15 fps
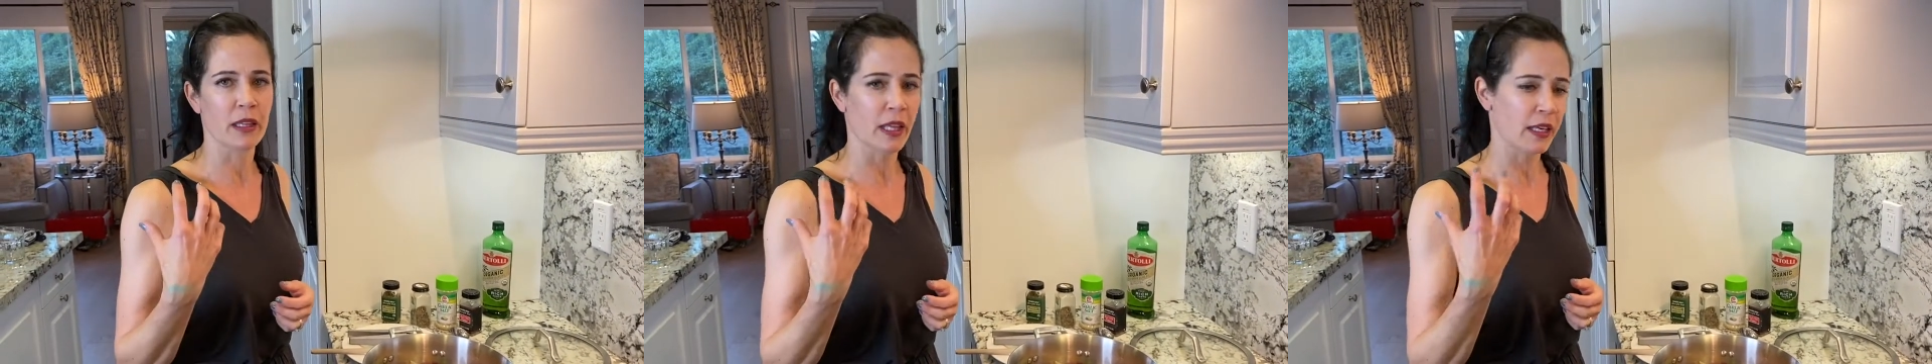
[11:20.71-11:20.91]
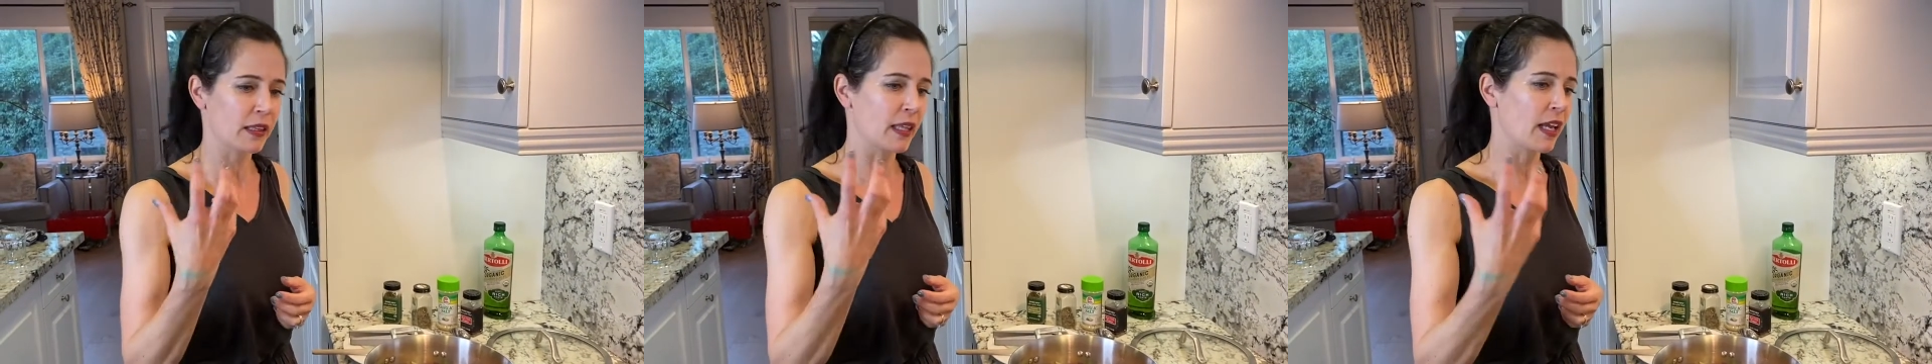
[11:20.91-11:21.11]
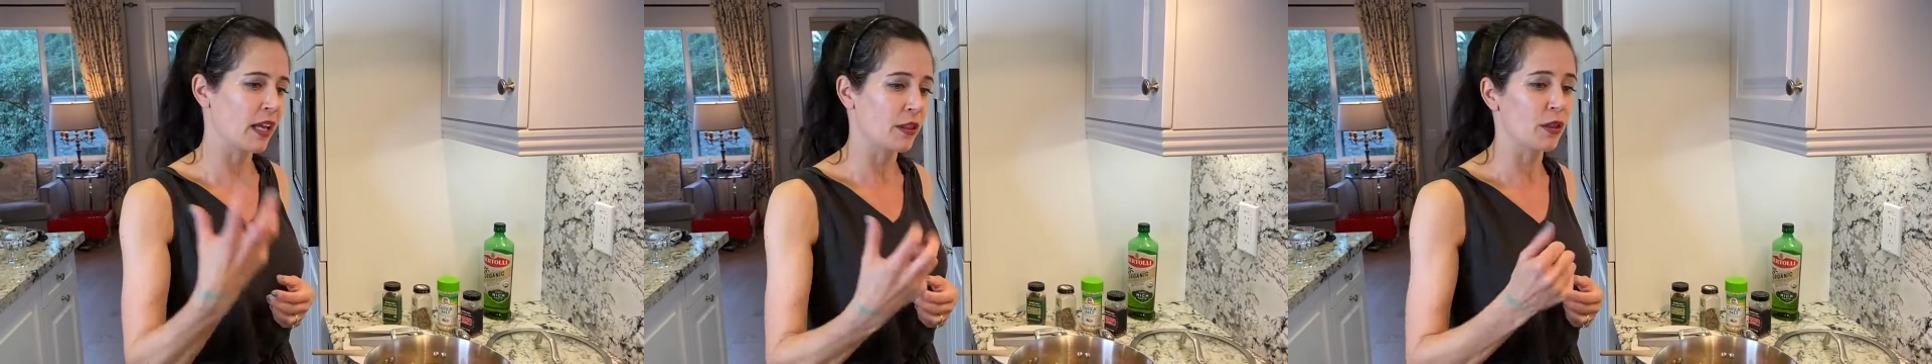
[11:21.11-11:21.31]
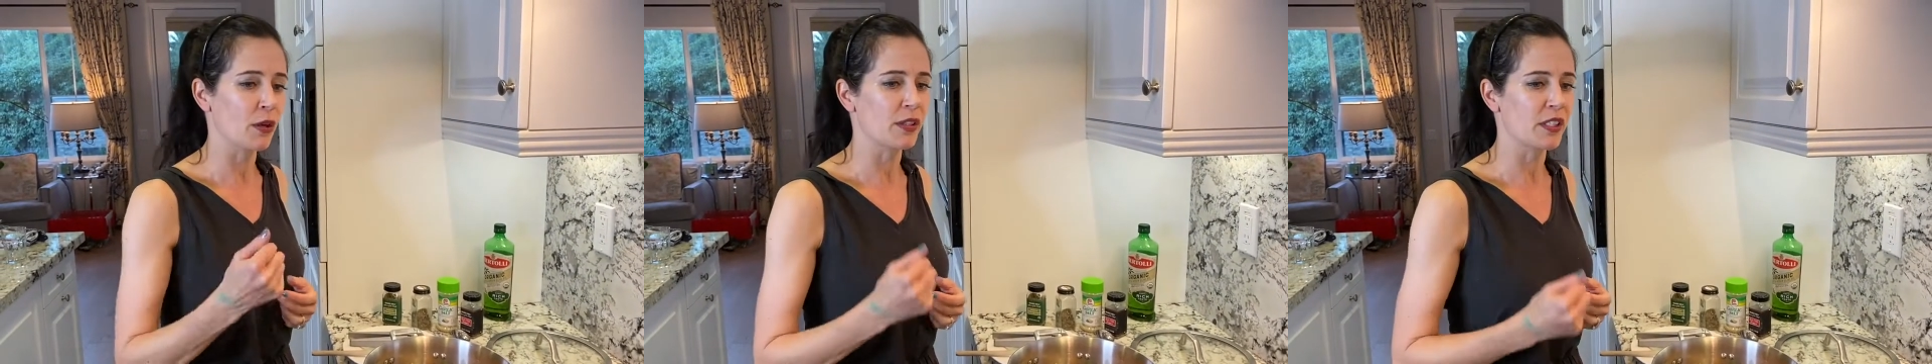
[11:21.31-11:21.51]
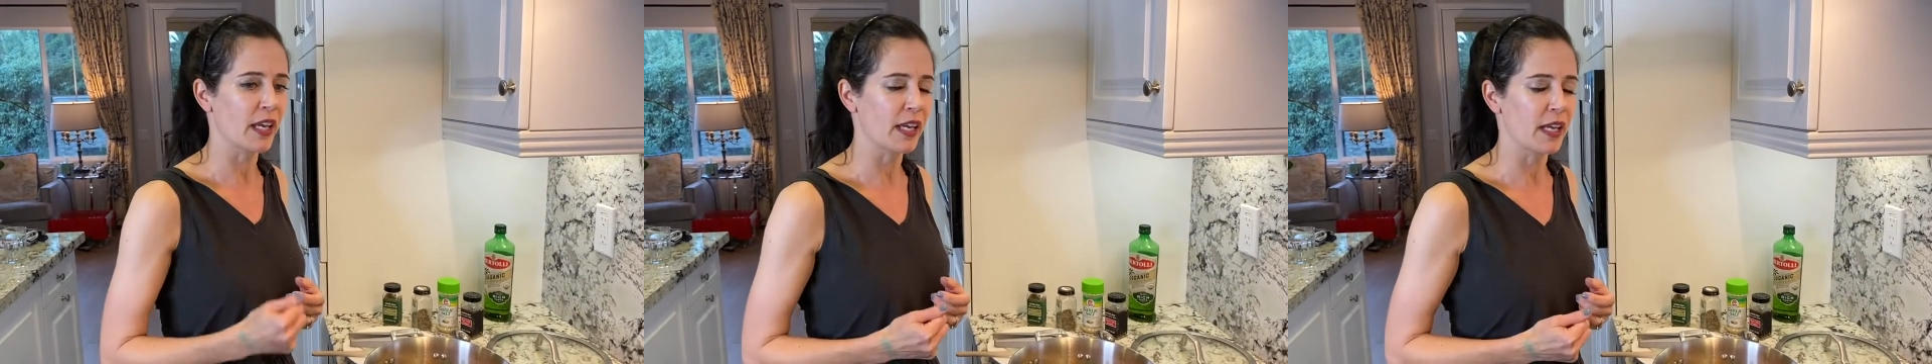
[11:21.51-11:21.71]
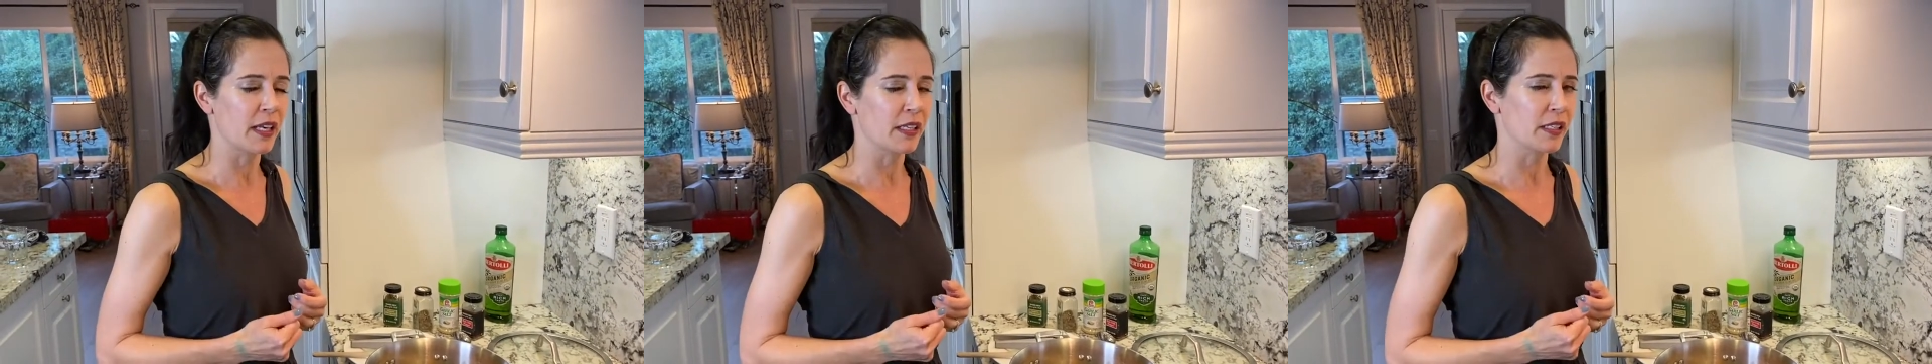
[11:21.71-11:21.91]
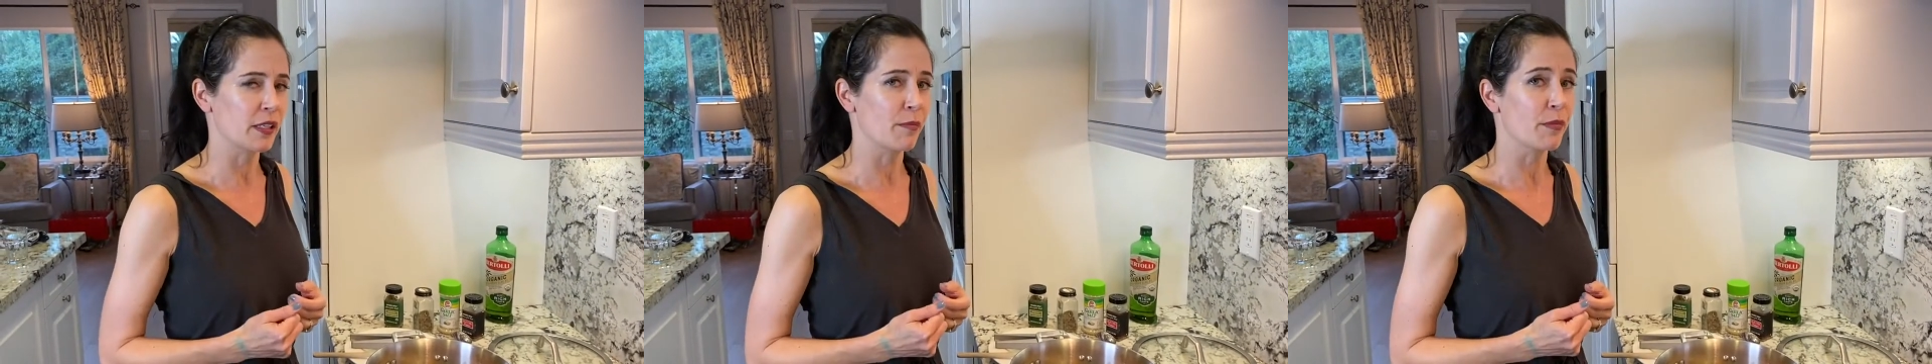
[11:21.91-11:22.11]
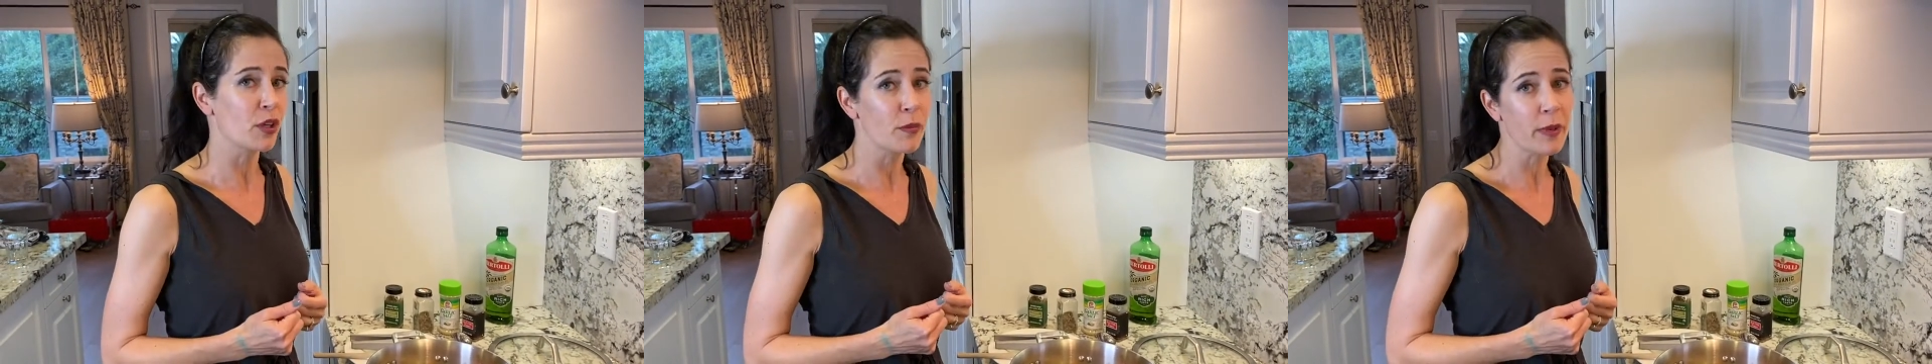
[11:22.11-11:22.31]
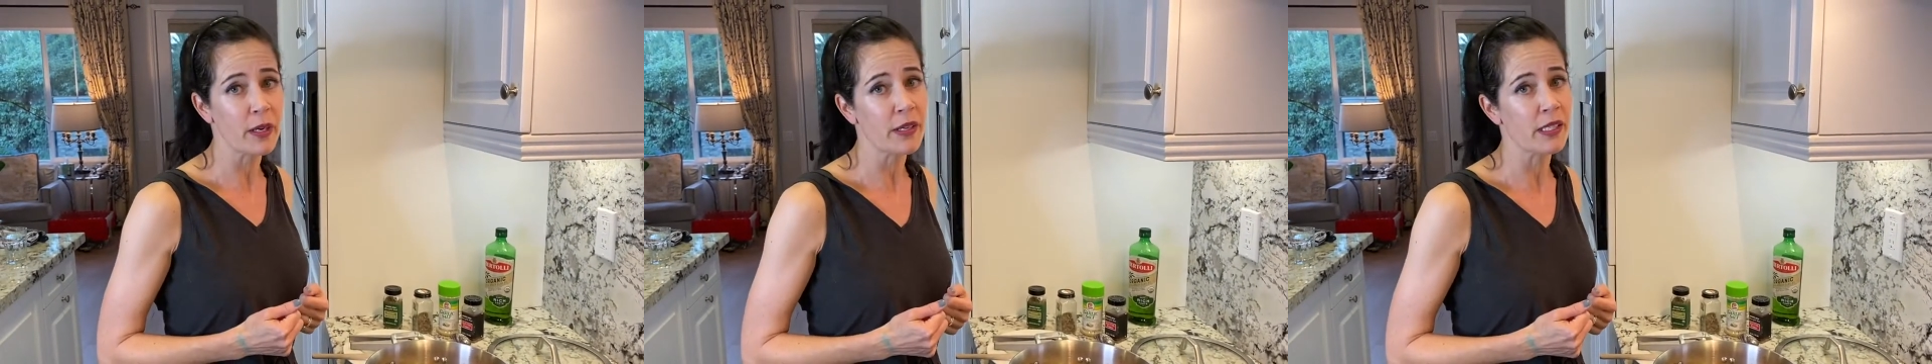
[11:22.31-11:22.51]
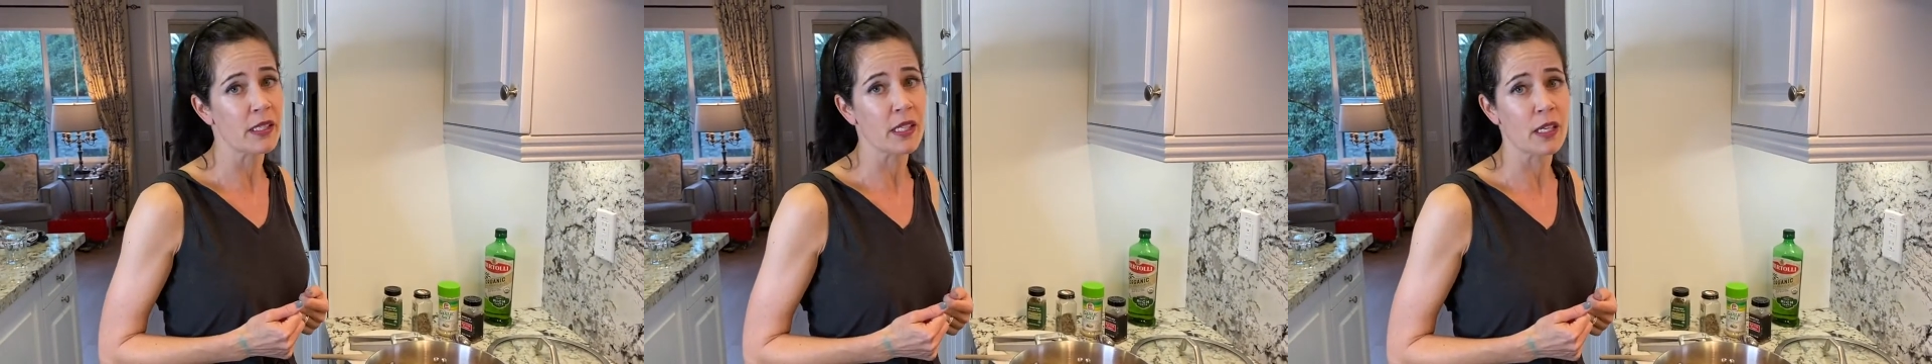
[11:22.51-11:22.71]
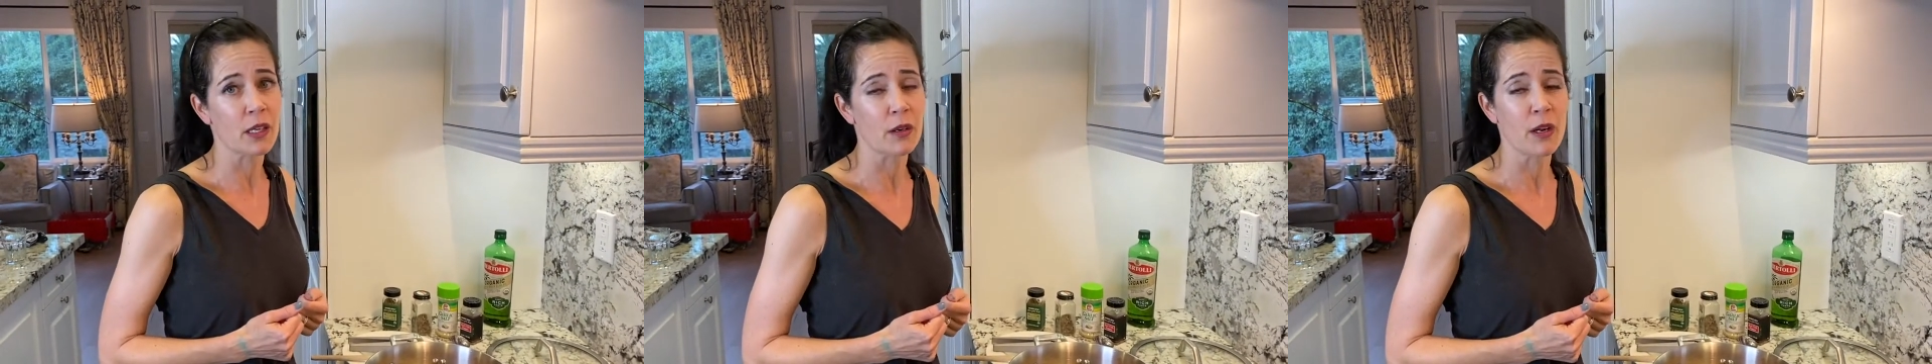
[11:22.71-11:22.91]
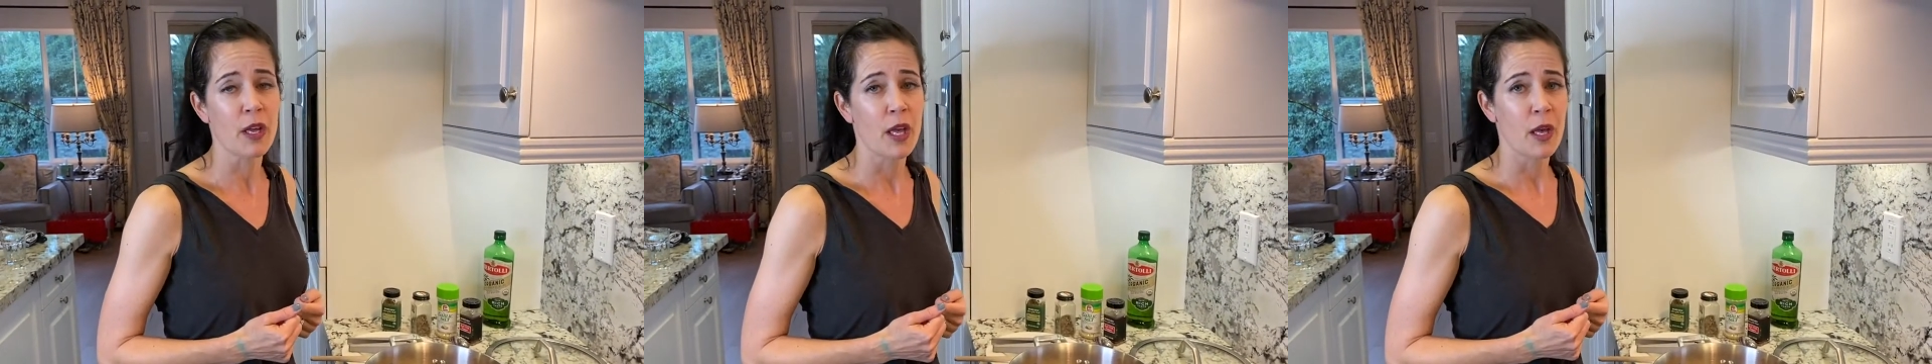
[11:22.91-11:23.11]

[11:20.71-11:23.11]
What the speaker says: like the anthocyanins in blueberries that are